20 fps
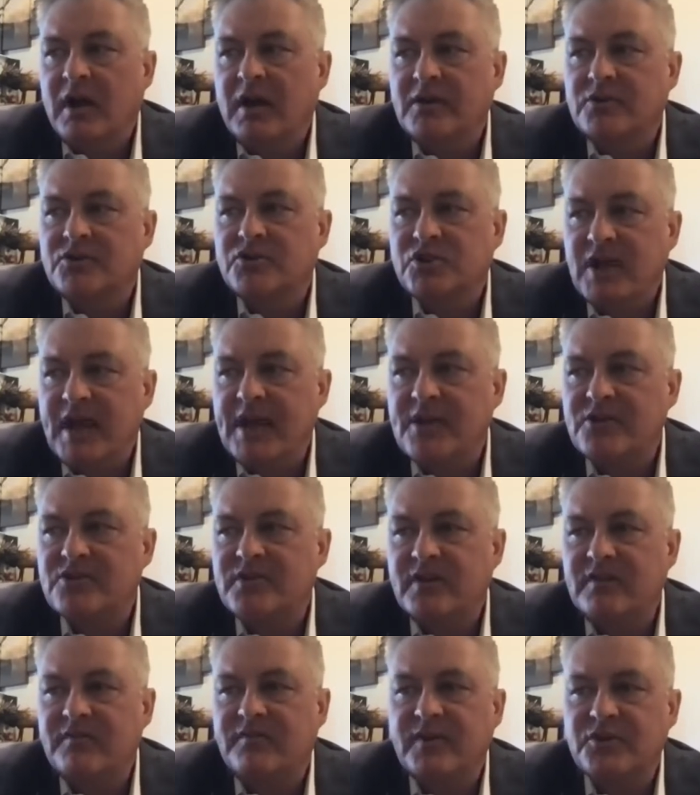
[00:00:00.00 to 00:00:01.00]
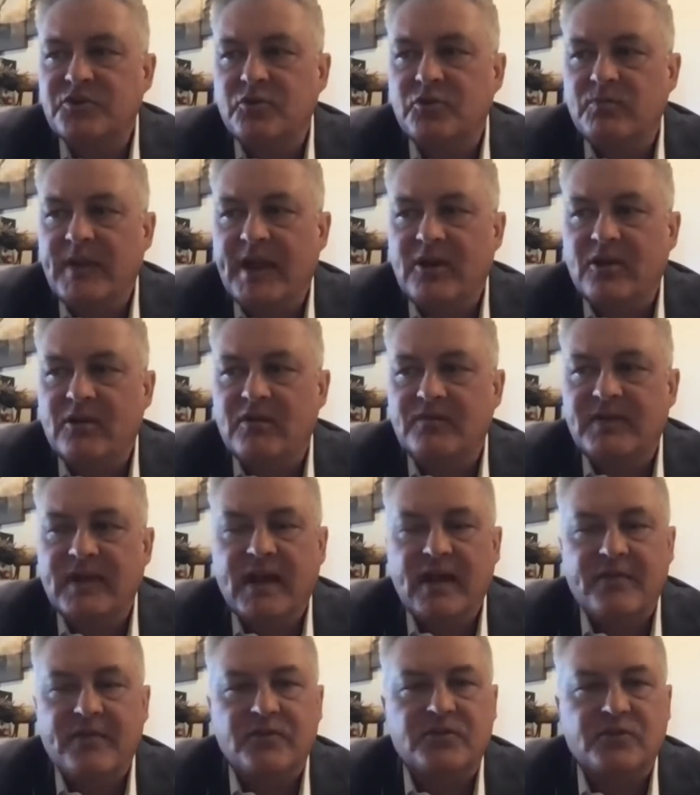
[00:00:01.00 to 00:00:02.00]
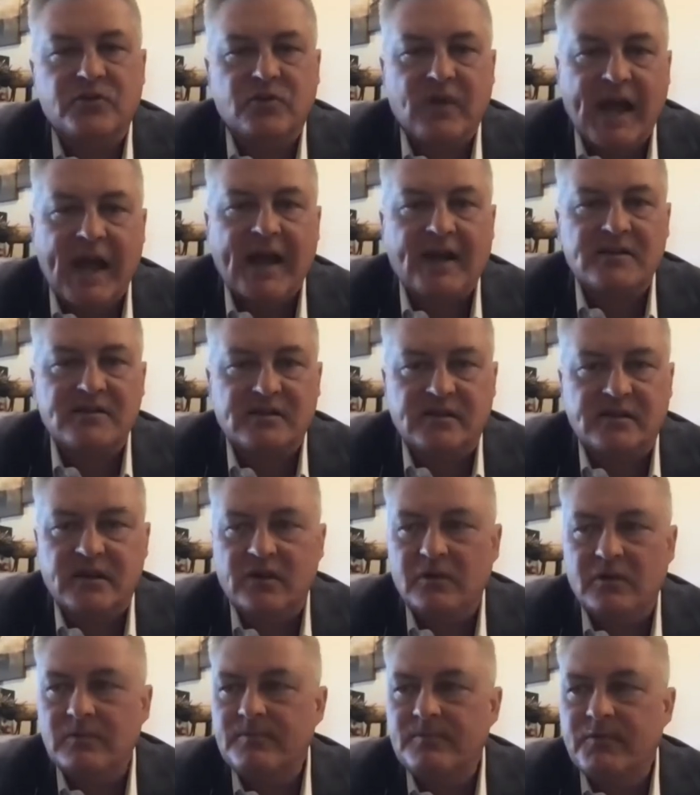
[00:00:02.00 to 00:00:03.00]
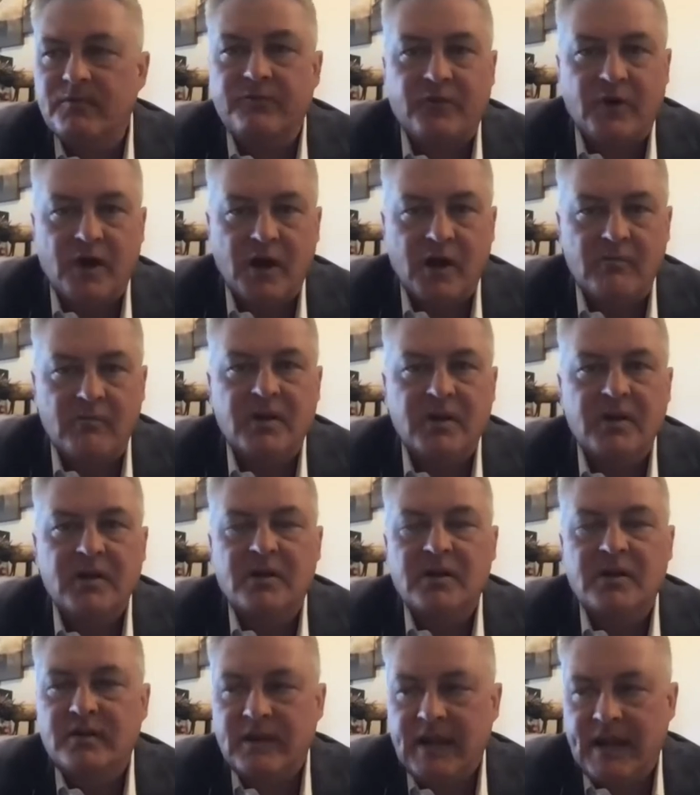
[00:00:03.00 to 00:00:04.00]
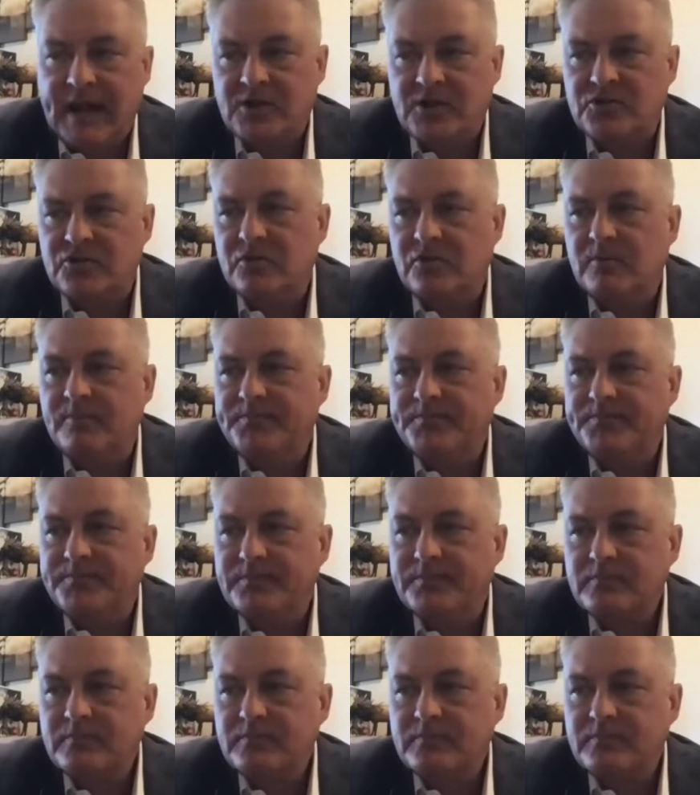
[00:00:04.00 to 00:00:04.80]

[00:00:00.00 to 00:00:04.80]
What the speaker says: changed the official manner of death to accidental from natural.